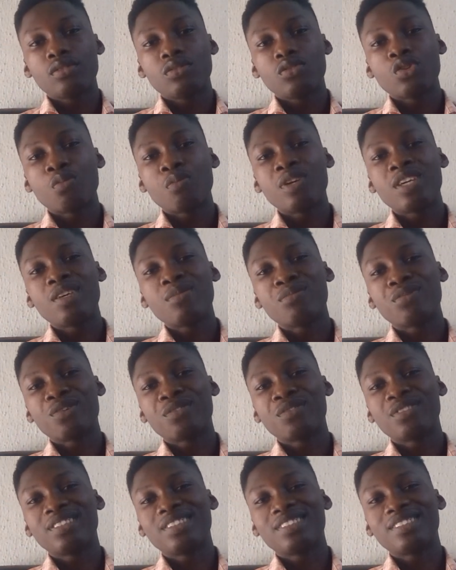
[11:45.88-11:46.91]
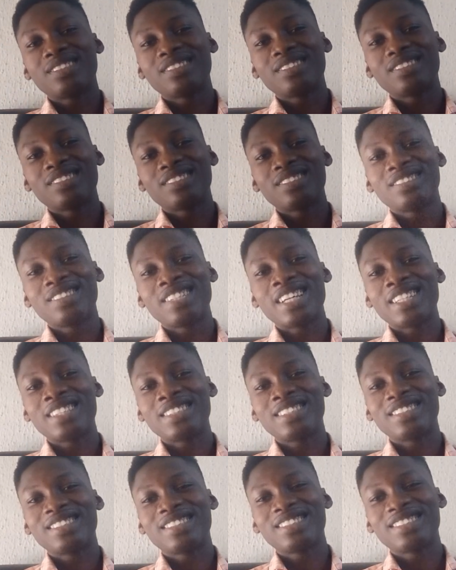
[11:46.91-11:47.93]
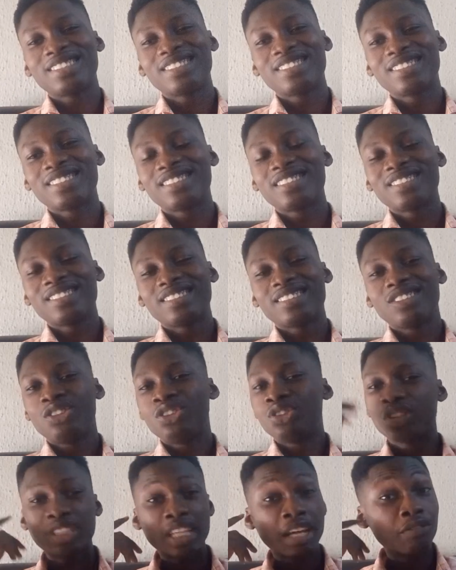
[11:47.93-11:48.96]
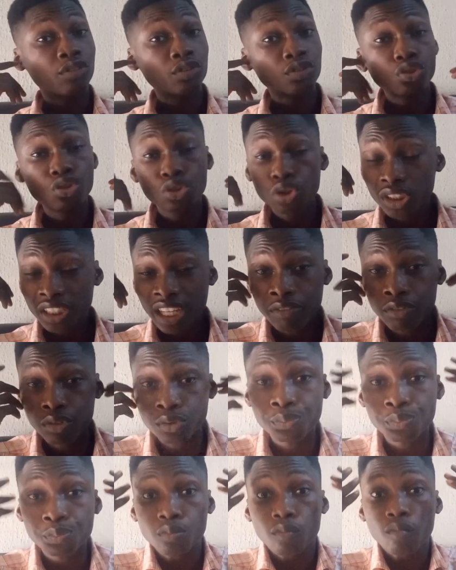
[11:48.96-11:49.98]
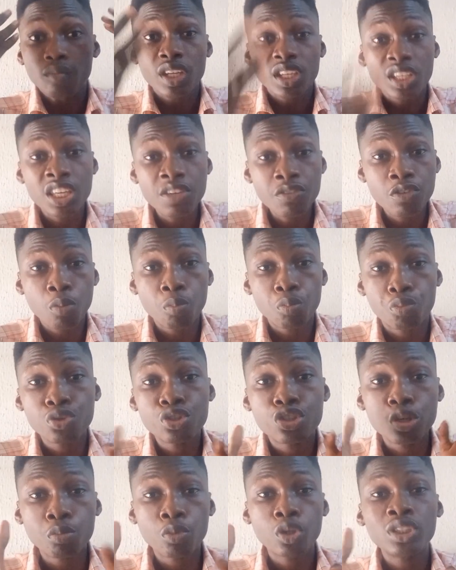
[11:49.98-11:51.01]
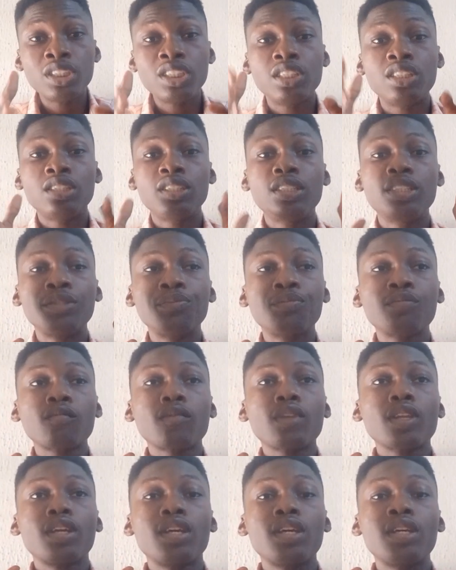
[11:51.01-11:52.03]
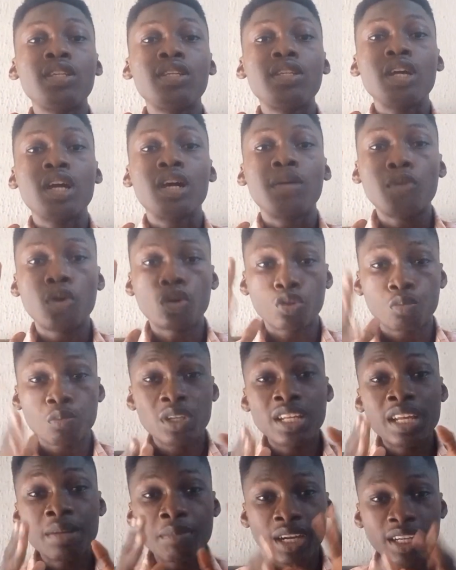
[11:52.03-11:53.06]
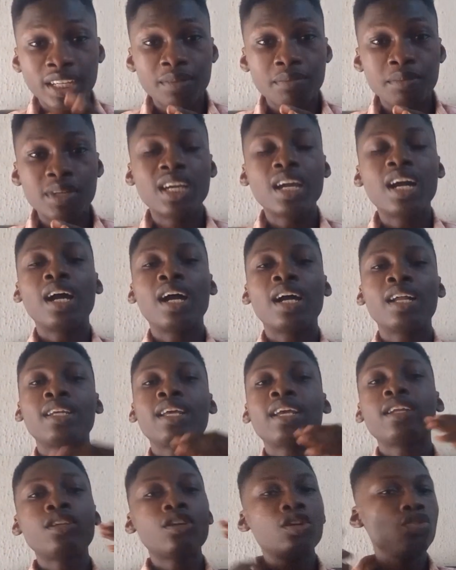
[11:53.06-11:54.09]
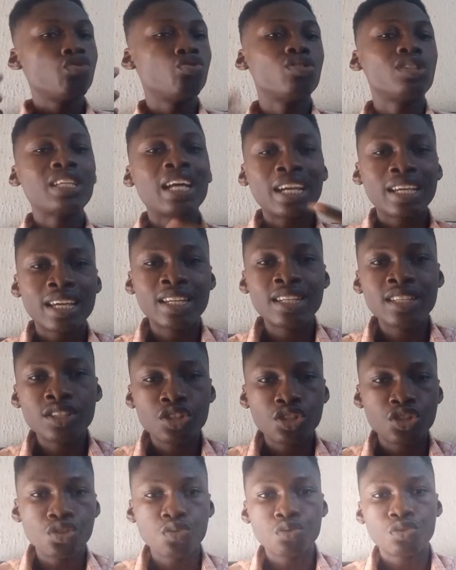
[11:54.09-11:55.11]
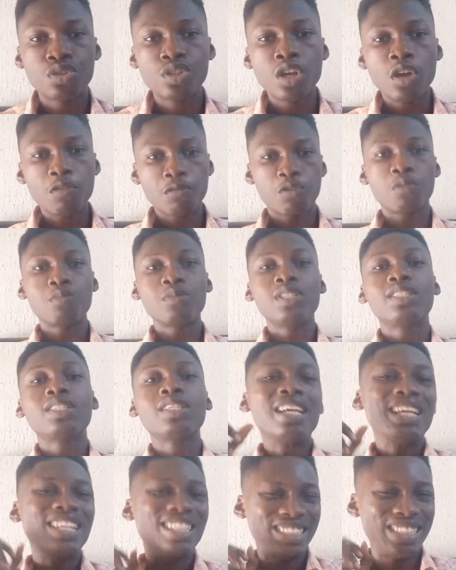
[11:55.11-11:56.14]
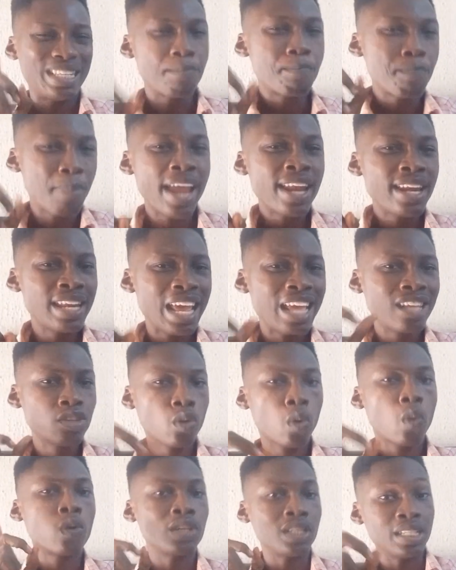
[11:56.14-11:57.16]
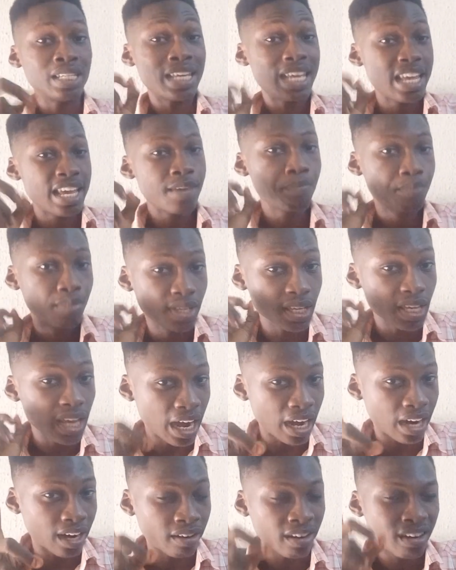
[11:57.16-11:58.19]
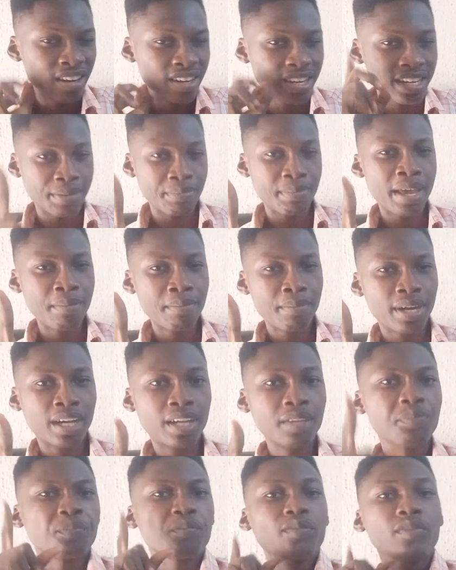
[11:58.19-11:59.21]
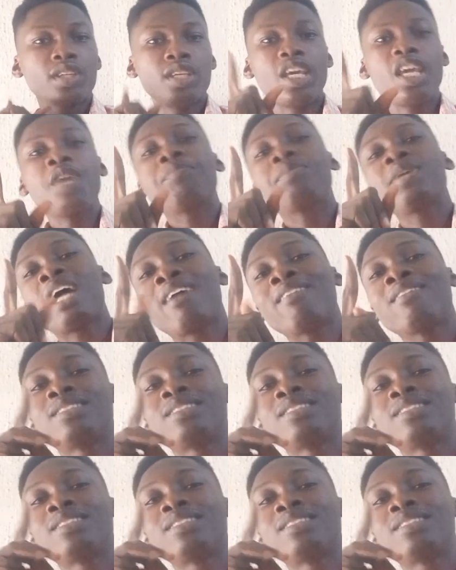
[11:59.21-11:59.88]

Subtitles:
making profits. That's it. You just have to put your money in the automated market maker, and then you start getting yields from it, dependent on the APR. Remember, the APR